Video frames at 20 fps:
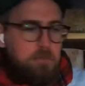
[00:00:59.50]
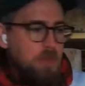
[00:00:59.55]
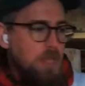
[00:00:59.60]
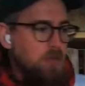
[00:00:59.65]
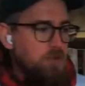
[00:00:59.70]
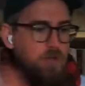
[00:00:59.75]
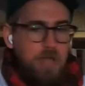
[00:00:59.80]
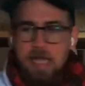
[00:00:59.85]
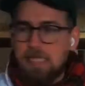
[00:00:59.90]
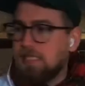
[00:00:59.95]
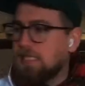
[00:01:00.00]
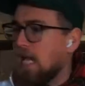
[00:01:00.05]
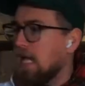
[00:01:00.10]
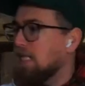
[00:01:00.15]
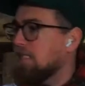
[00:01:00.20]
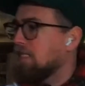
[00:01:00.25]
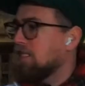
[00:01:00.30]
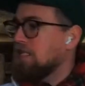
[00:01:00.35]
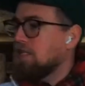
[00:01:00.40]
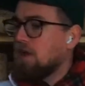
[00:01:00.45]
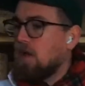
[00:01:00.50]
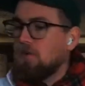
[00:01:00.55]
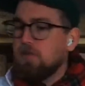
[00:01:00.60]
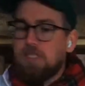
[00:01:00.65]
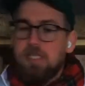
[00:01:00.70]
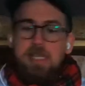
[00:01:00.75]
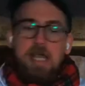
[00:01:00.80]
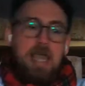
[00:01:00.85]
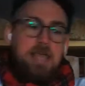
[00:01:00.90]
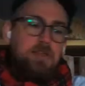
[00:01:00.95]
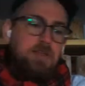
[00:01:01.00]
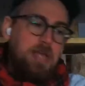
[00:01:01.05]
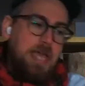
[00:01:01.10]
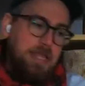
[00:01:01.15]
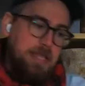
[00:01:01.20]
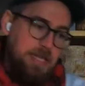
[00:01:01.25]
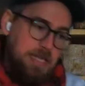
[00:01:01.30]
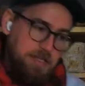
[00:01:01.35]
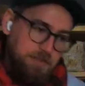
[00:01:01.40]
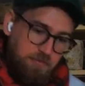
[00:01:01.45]
You get tasting notes in there, you
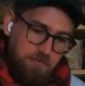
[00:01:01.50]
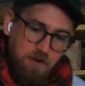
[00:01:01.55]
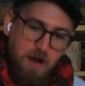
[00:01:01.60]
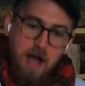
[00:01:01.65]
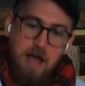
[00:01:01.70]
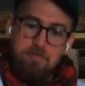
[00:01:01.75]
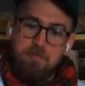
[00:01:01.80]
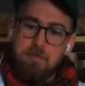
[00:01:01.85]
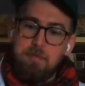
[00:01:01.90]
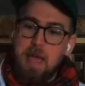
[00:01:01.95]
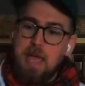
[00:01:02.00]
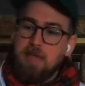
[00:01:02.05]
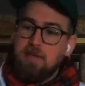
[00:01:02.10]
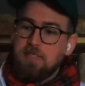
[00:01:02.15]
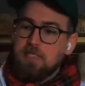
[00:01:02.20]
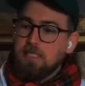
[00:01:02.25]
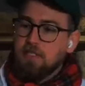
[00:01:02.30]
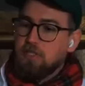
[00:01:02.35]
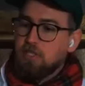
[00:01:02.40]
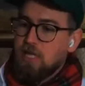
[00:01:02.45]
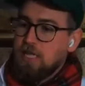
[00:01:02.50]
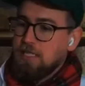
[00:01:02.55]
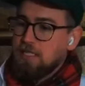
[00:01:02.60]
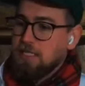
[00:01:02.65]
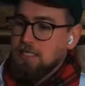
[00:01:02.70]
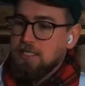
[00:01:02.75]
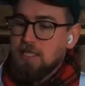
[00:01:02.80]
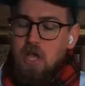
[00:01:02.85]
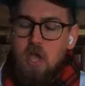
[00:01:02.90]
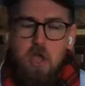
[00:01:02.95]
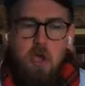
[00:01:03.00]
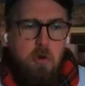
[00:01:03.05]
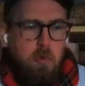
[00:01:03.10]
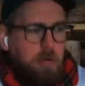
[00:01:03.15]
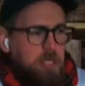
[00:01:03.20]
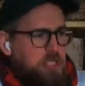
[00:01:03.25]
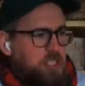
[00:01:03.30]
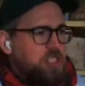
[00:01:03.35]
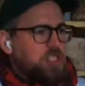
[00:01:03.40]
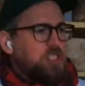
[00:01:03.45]
get these five amazing cheeses, which